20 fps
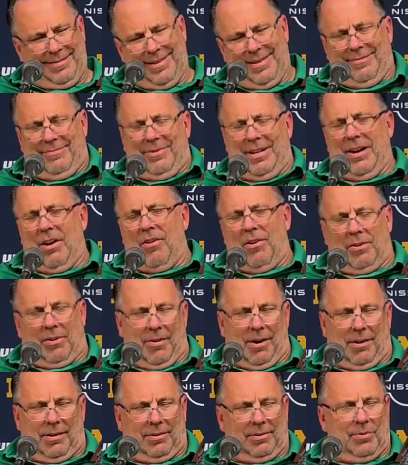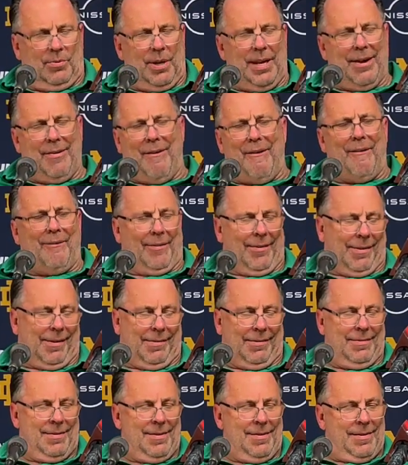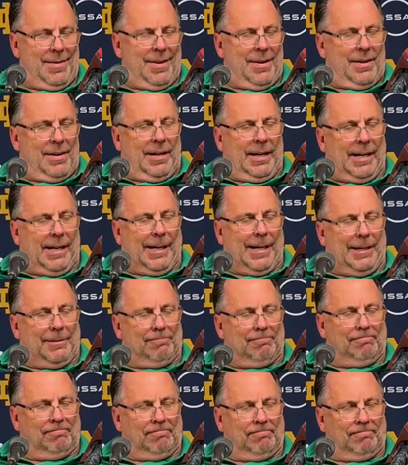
And we all are. We all are.